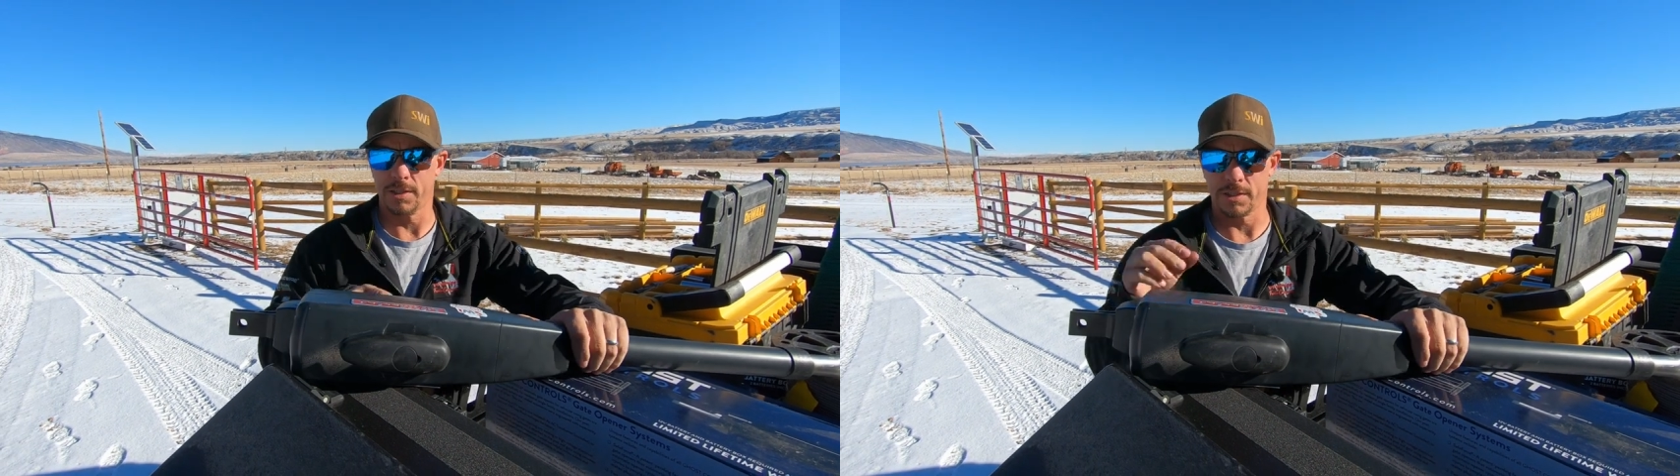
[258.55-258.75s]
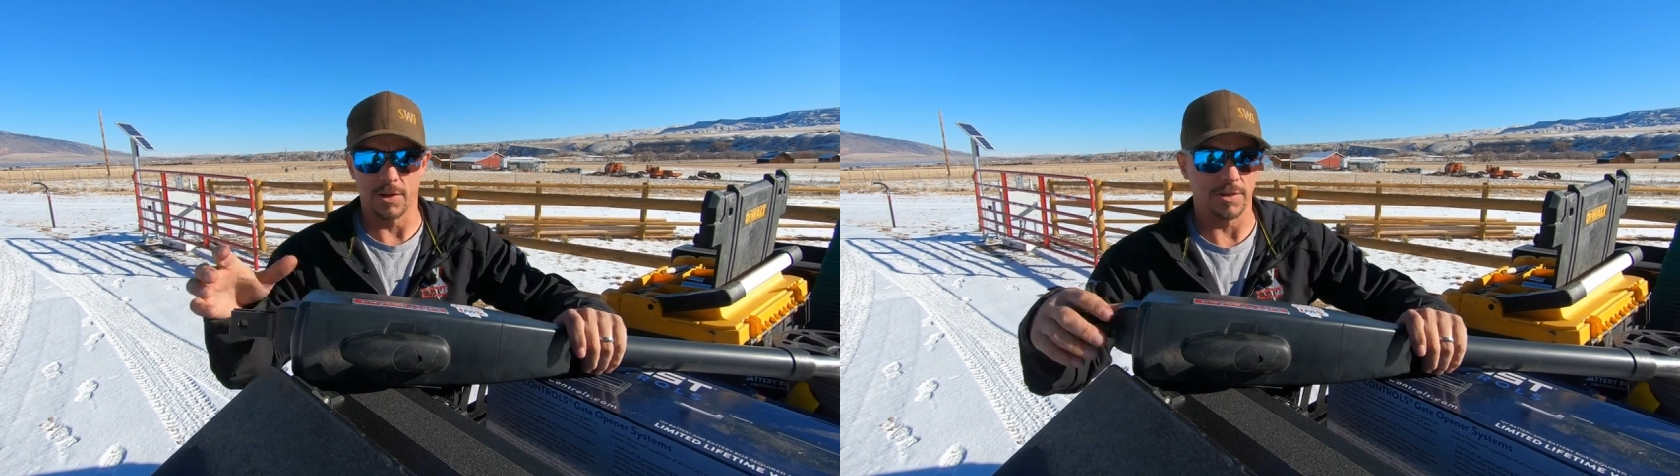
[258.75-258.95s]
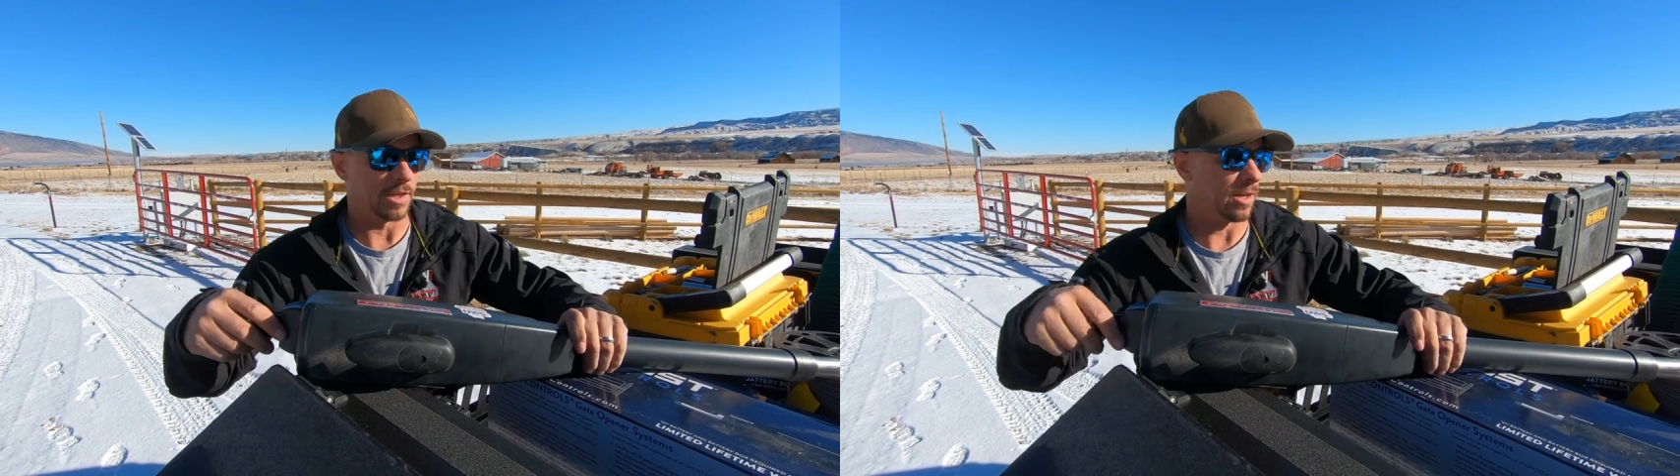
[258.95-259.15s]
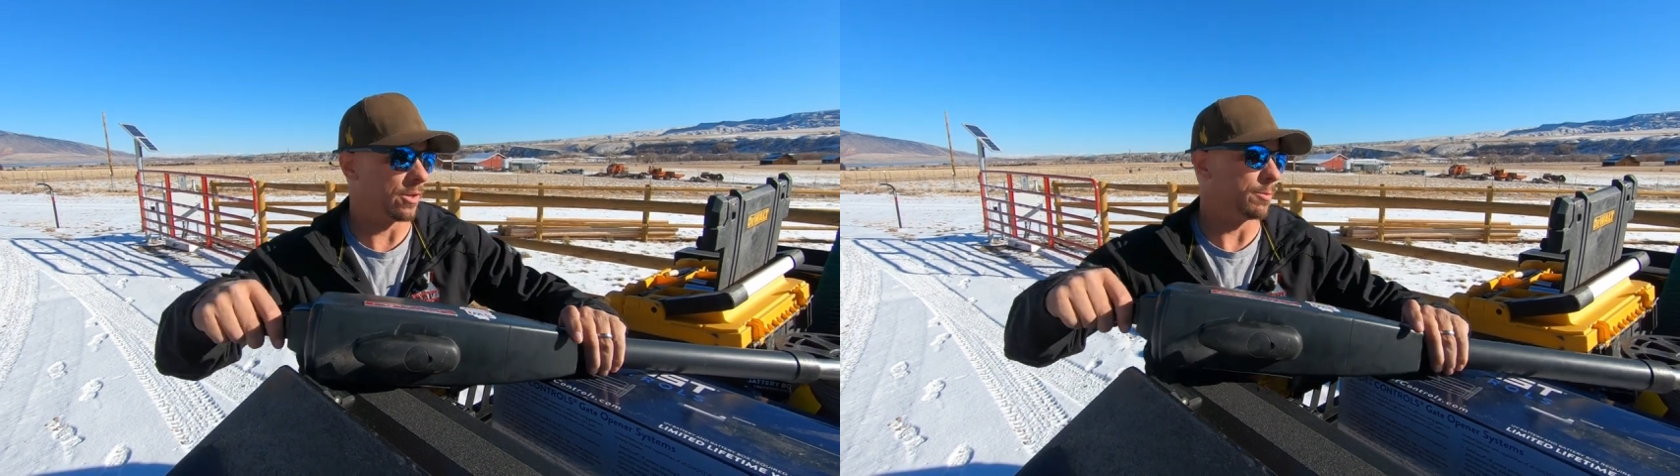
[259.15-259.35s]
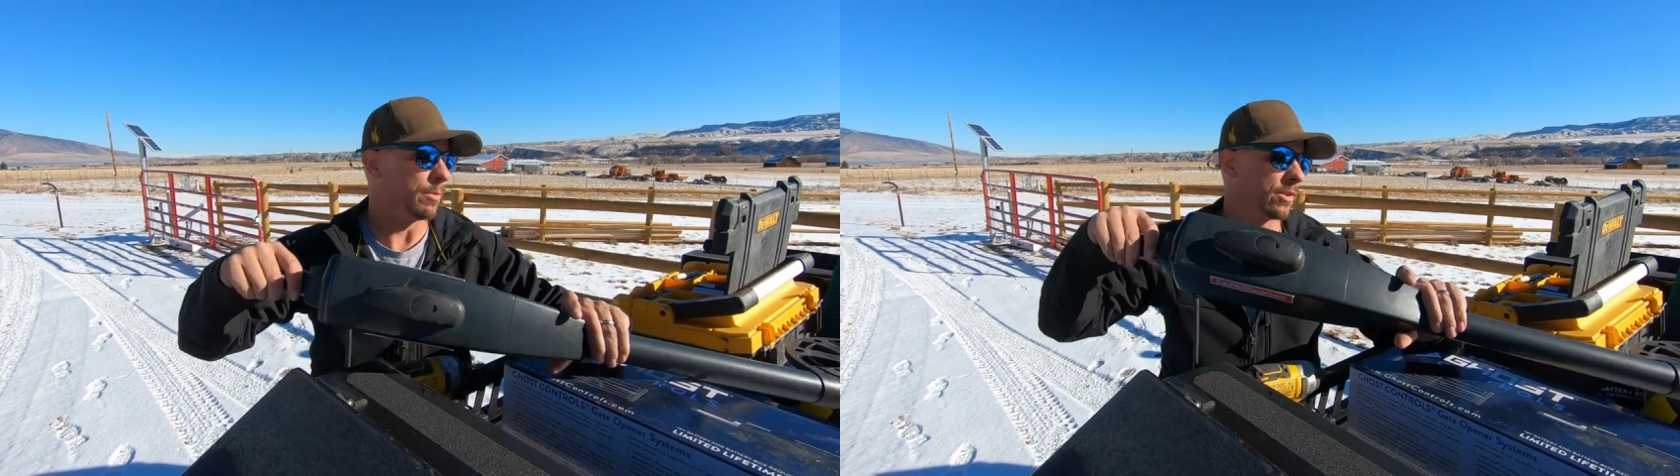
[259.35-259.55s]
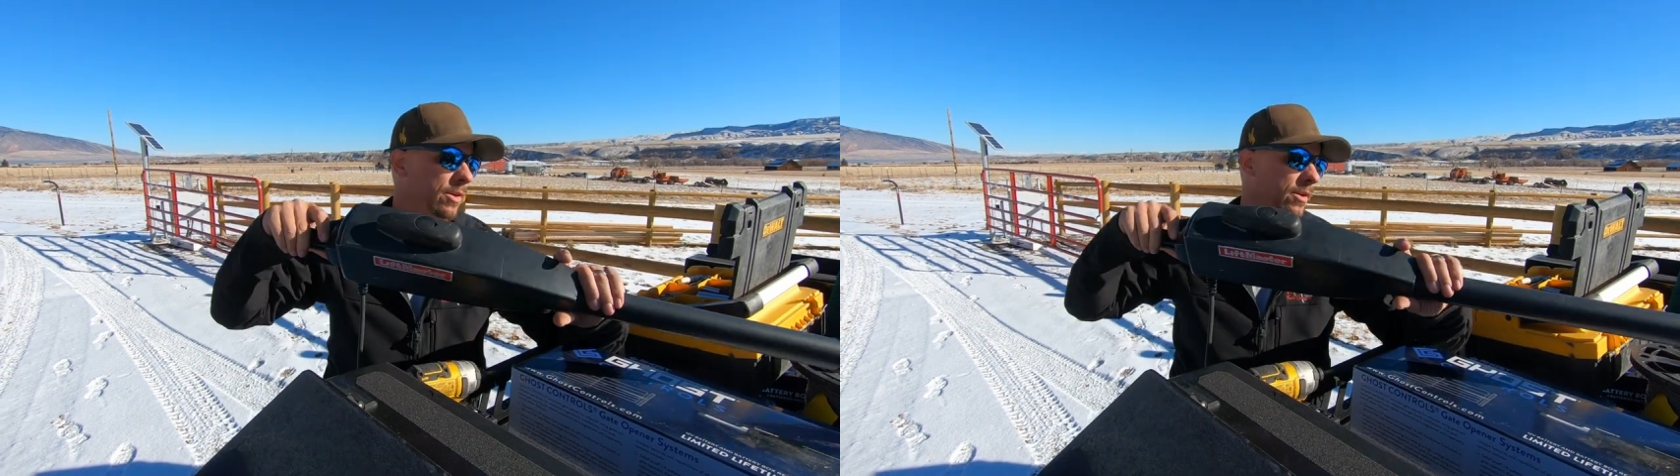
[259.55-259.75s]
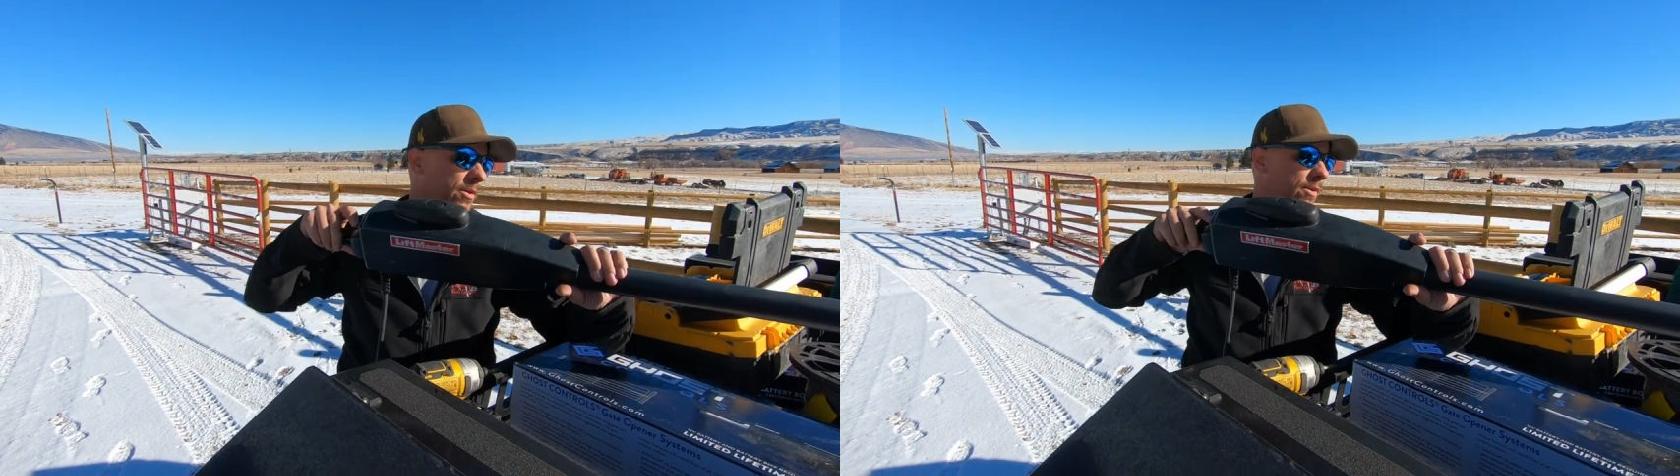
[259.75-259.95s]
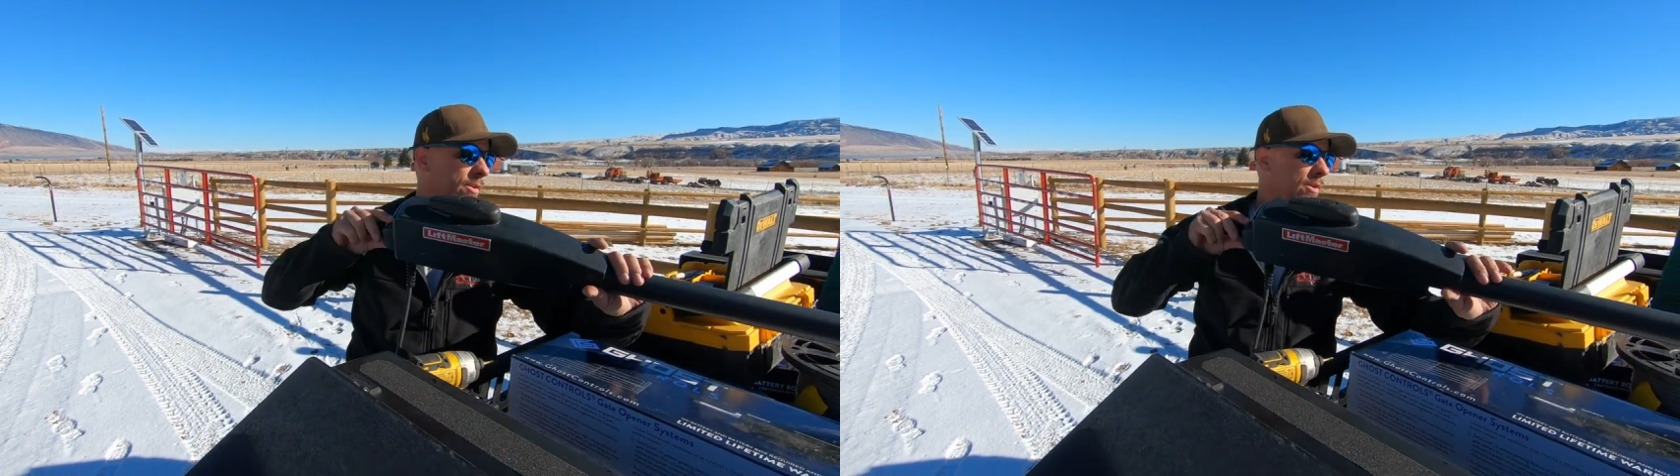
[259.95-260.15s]
these altogether, but they're
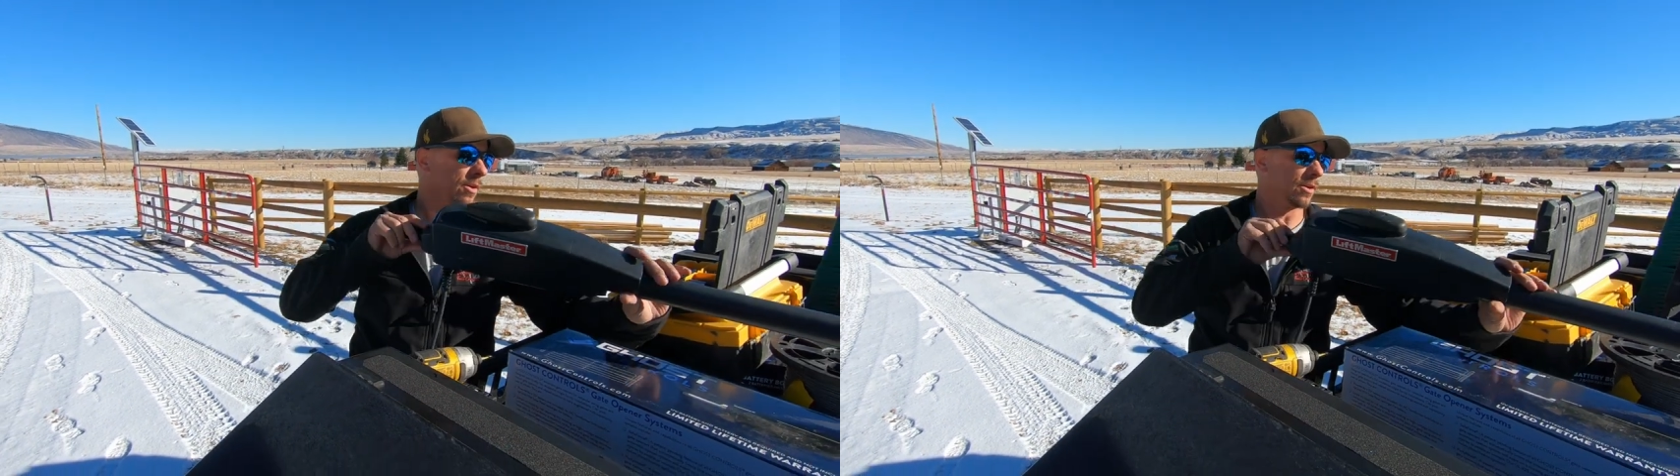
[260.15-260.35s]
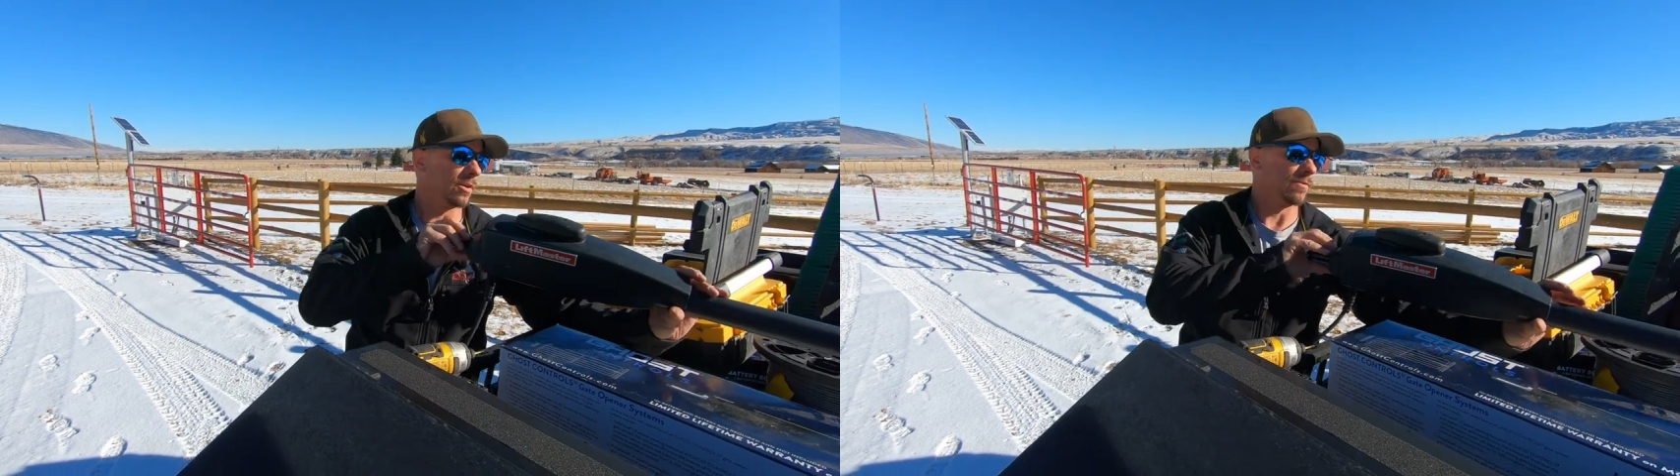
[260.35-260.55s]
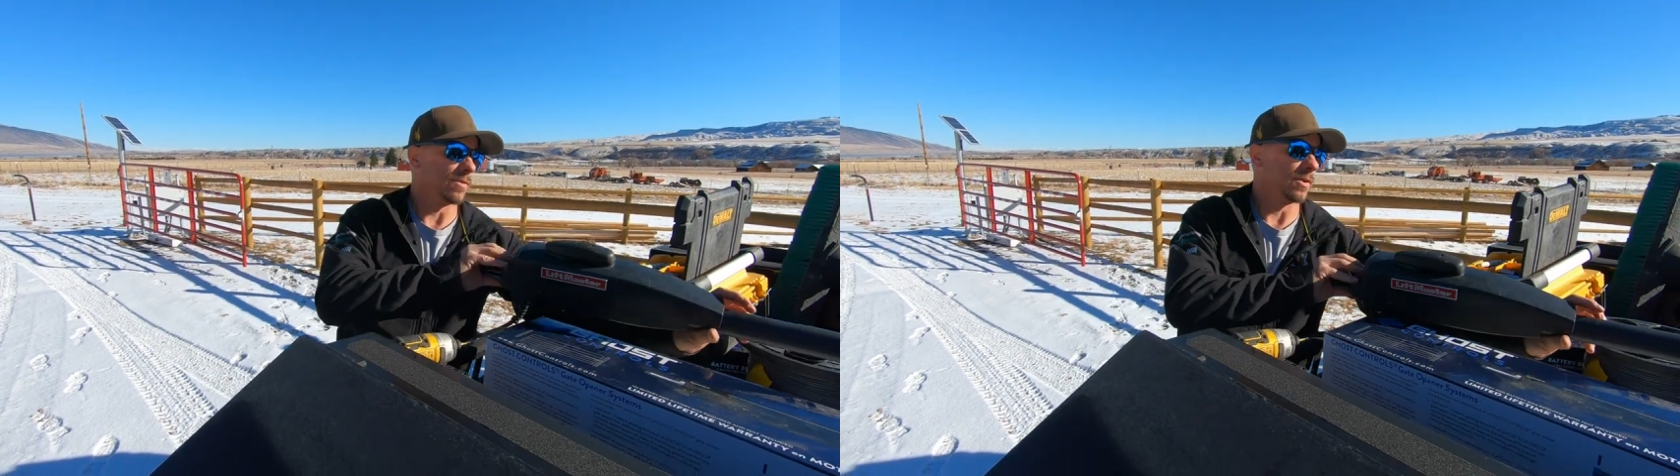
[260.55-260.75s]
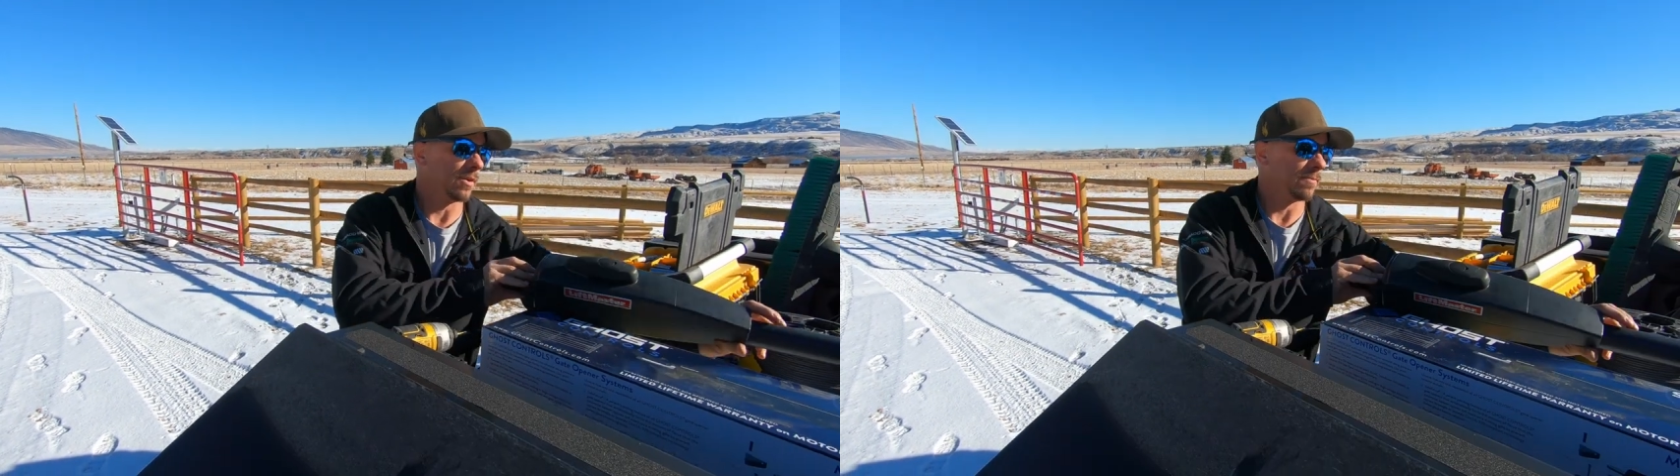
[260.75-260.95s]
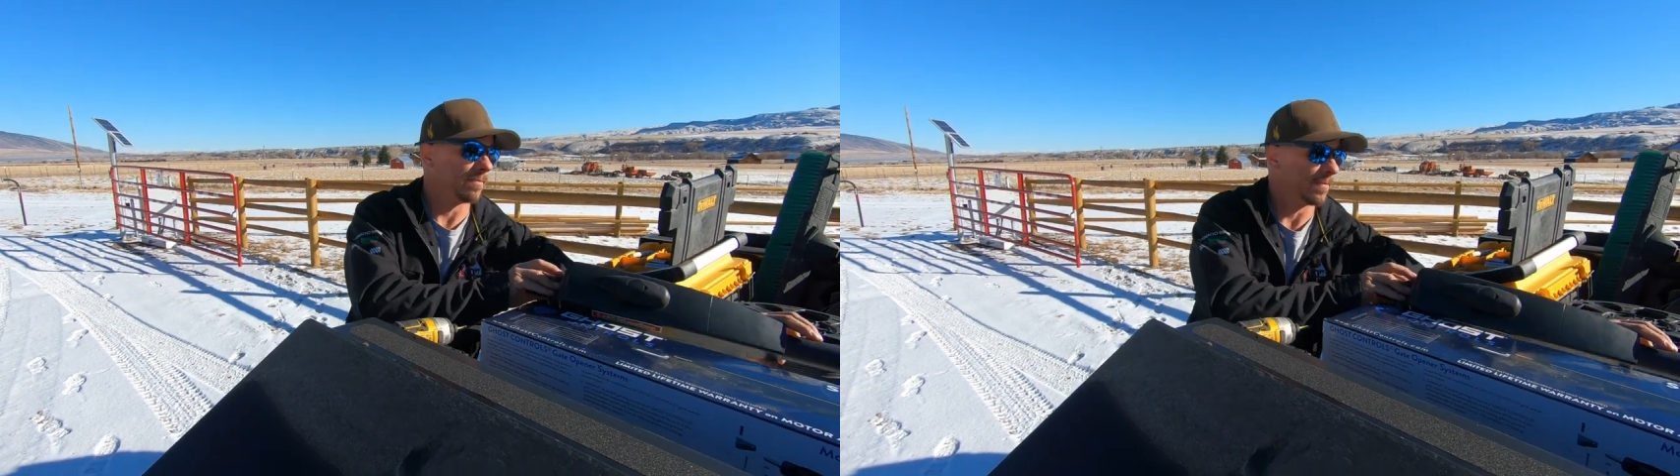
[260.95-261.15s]
they're good for uh,